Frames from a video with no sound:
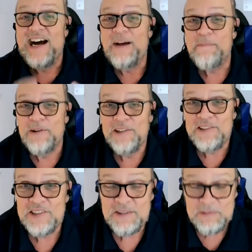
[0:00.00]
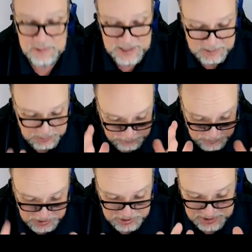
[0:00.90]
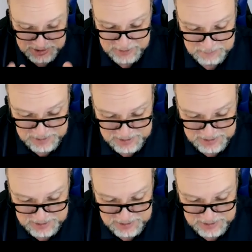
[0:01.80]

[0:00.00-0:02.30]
I purchased, when I was first started